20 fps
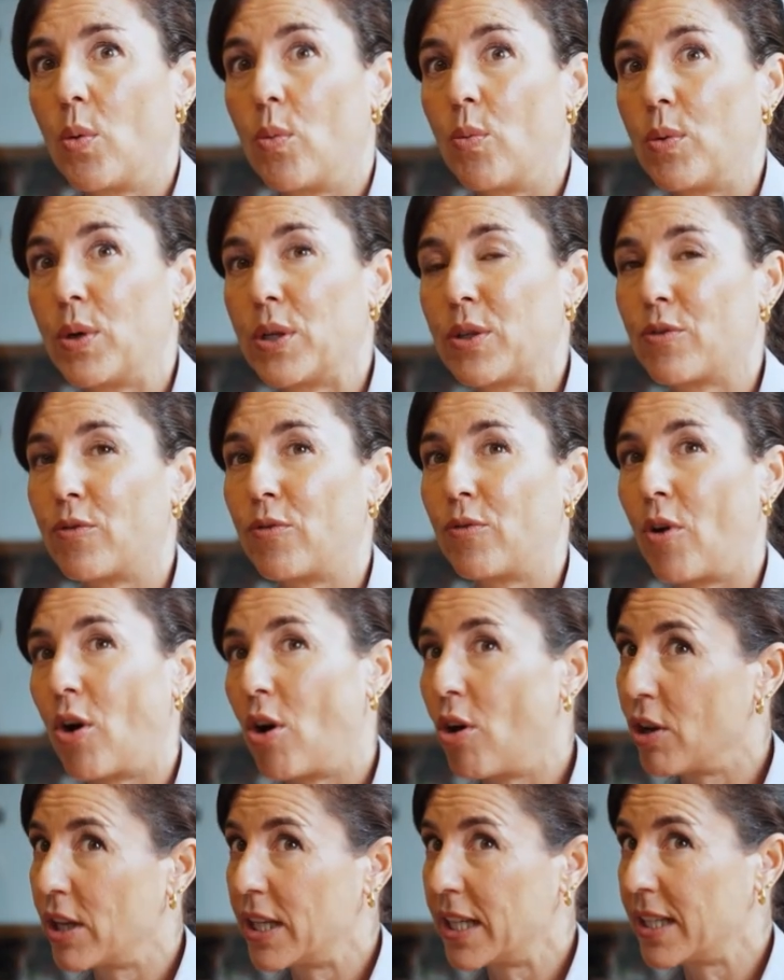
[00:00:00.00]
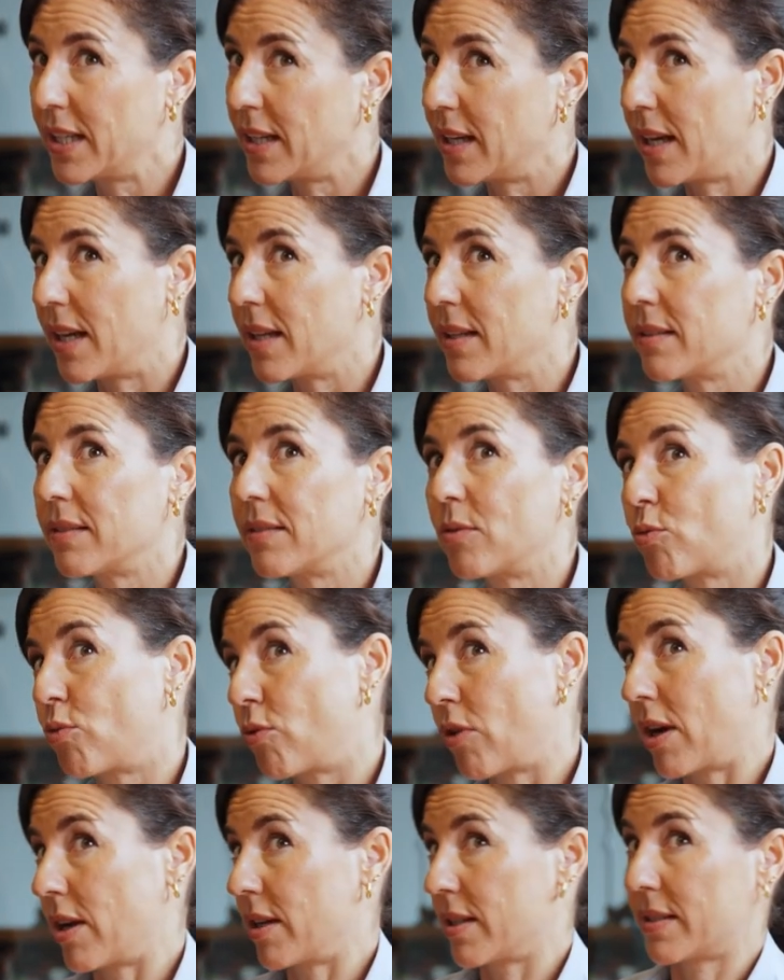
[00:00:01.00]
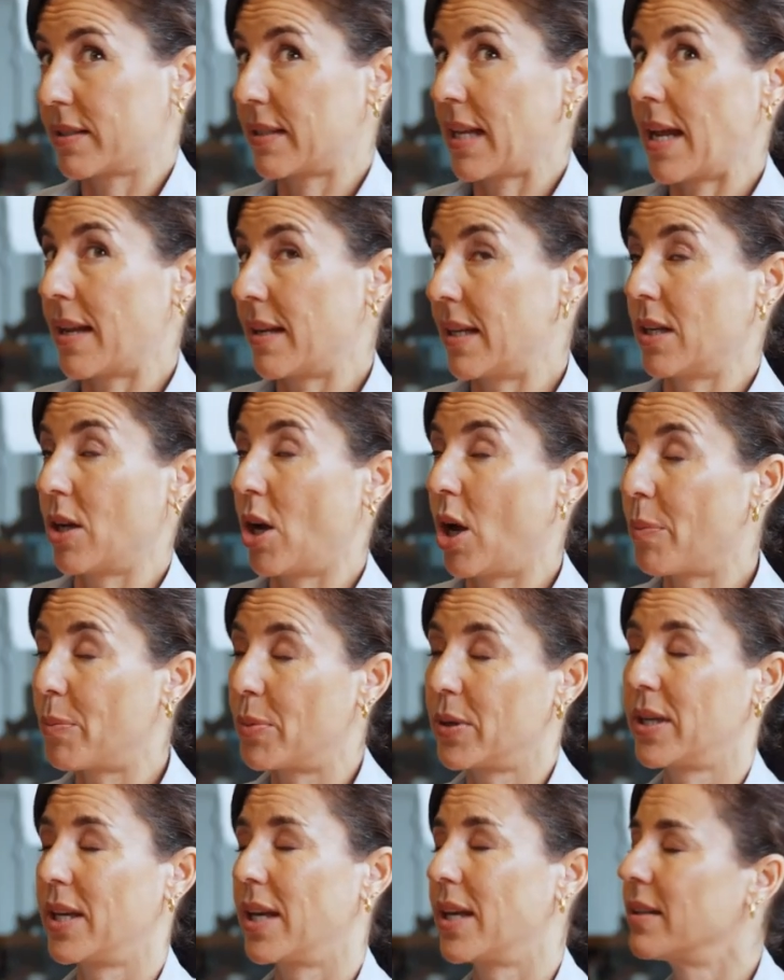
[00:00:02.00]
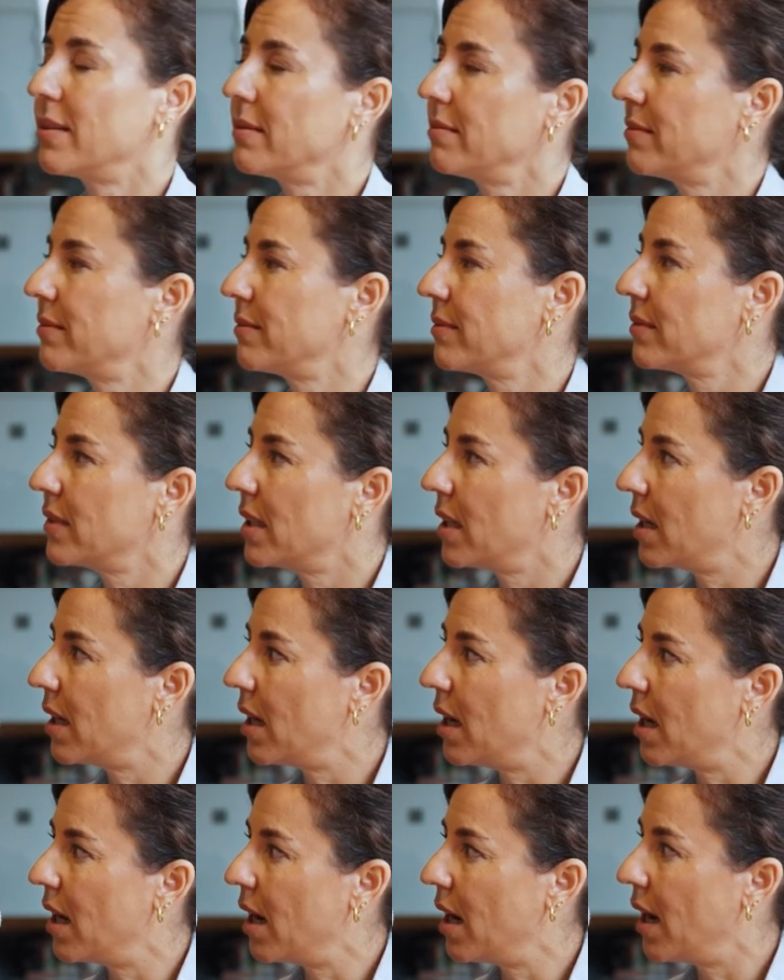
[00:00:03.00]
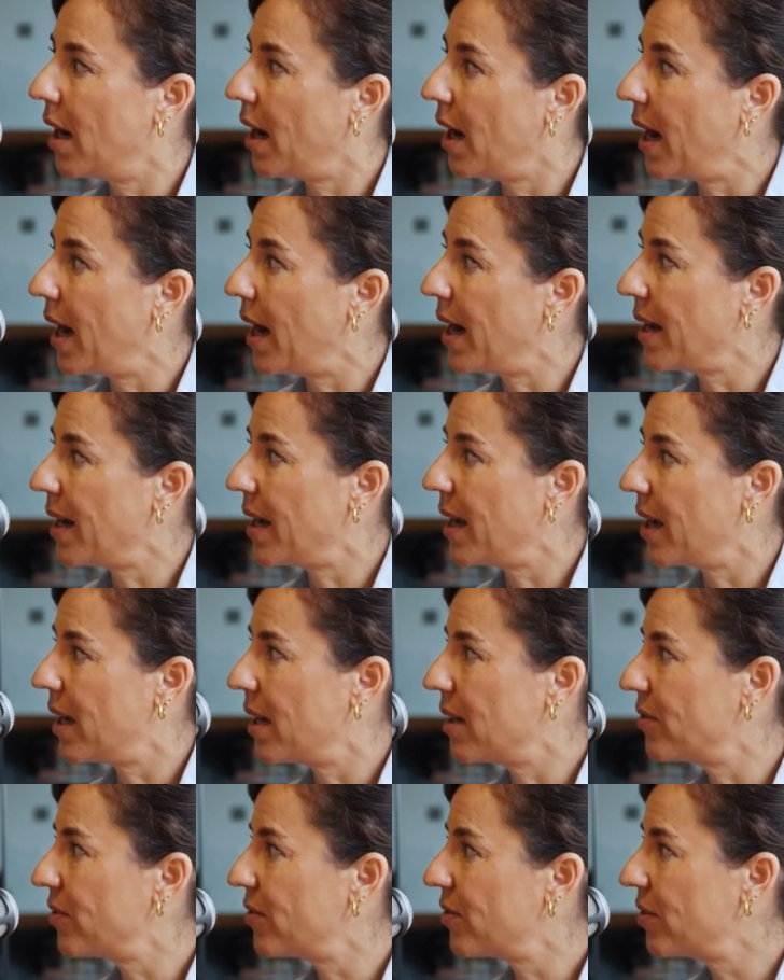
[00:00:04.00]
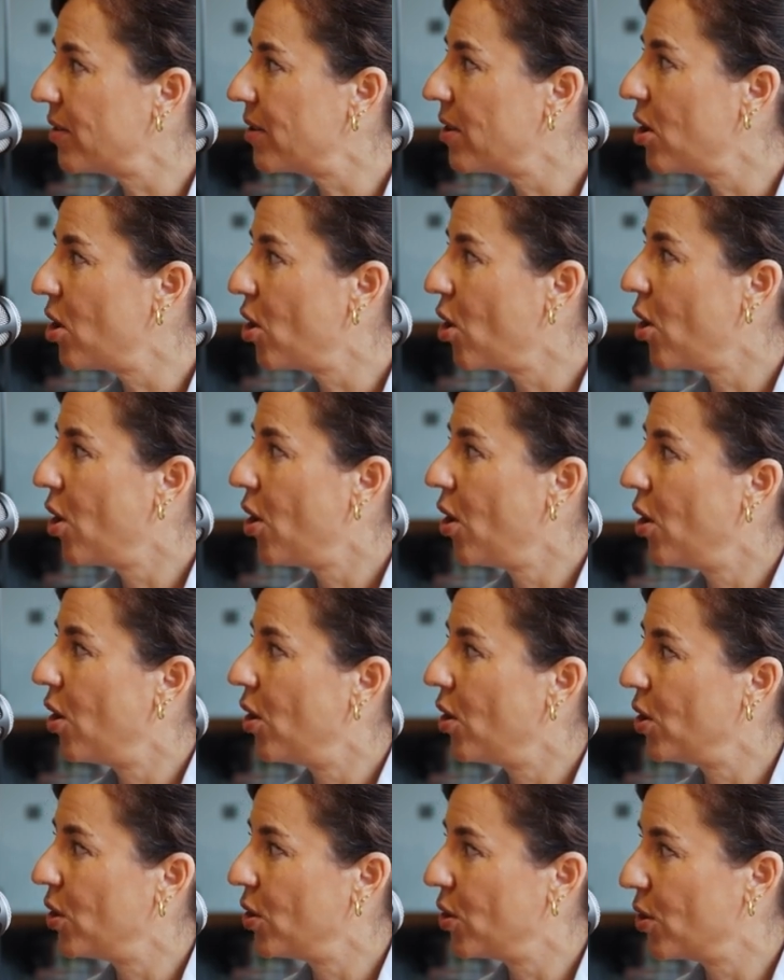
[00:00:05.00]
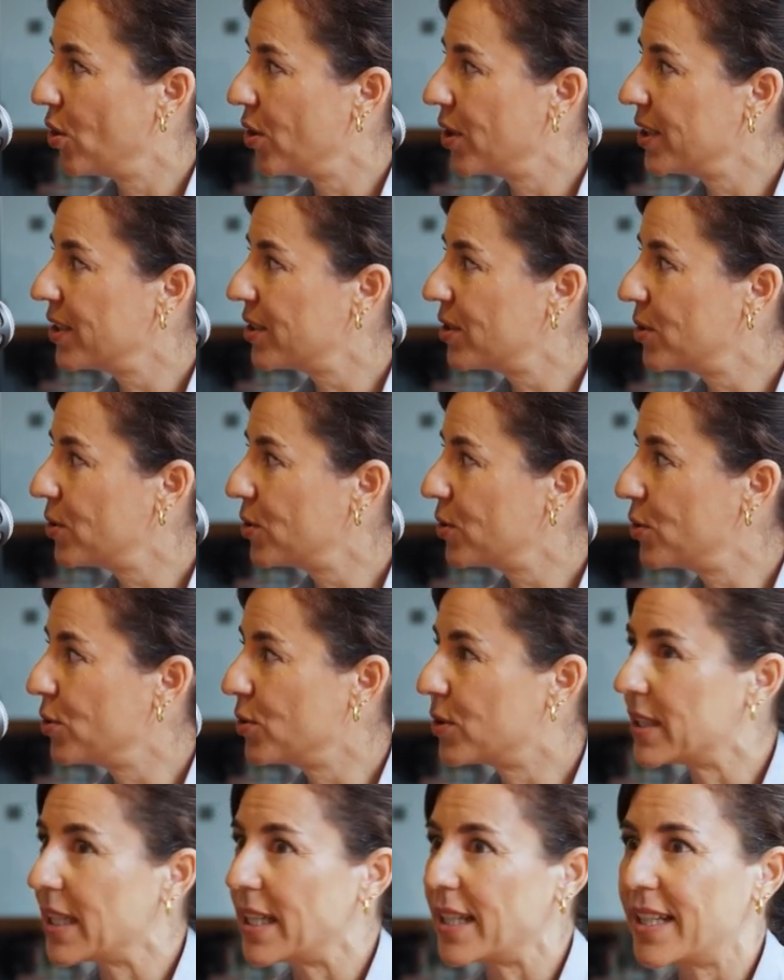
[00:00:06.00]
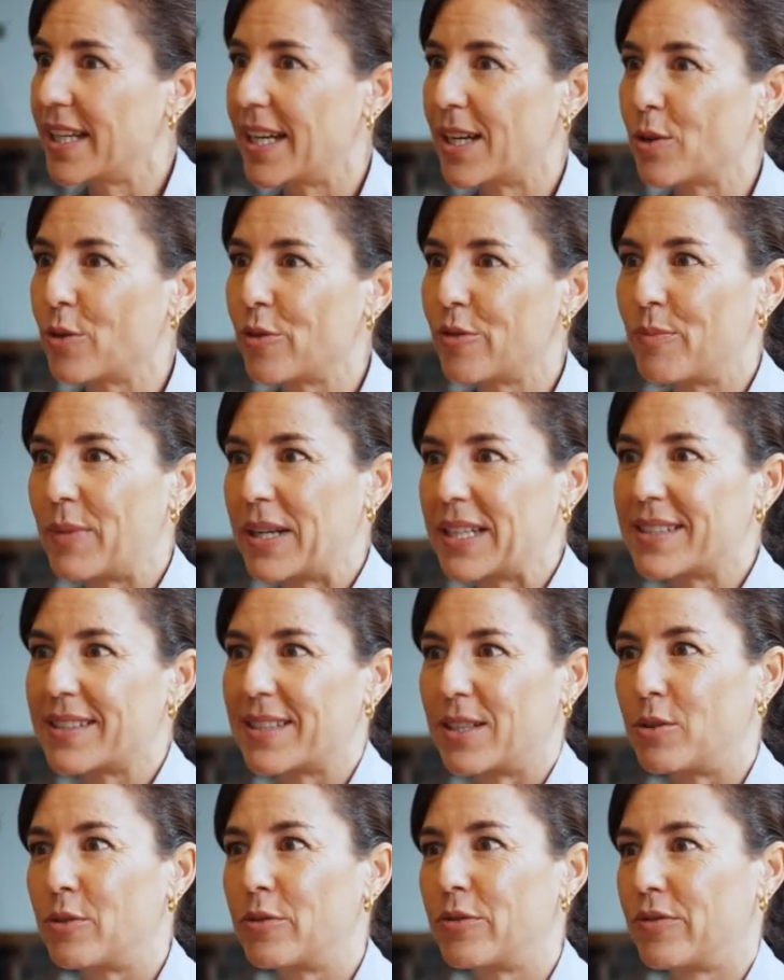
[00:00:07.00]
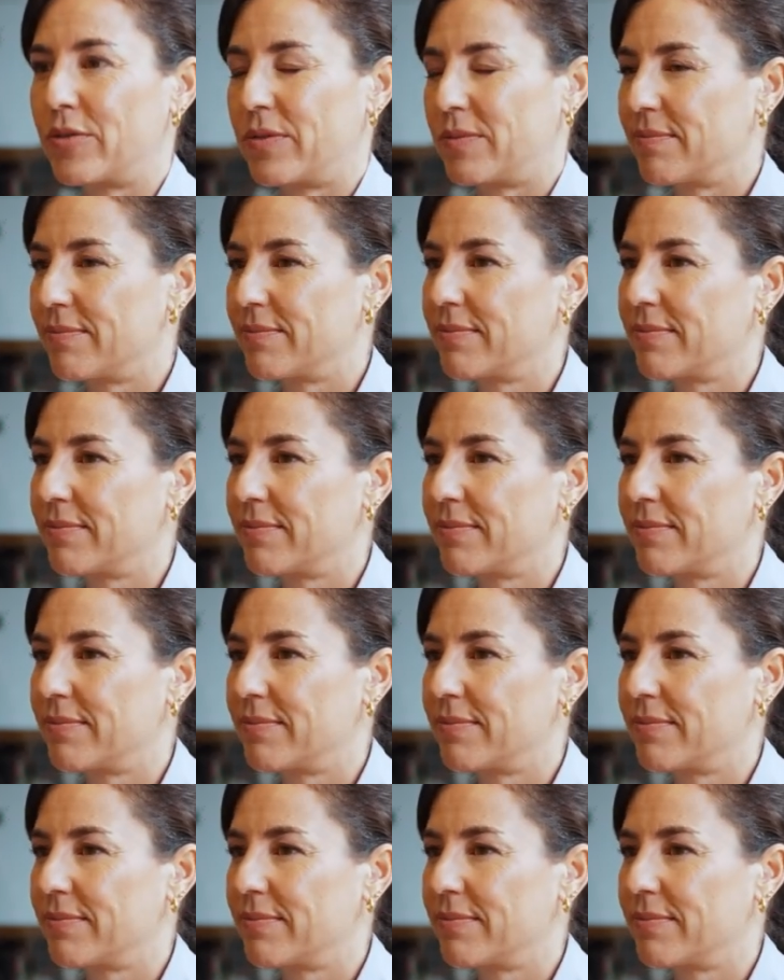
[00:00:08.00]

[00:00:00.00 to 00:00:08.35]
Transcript: with falling and standing up again, I have learned to take care of myself.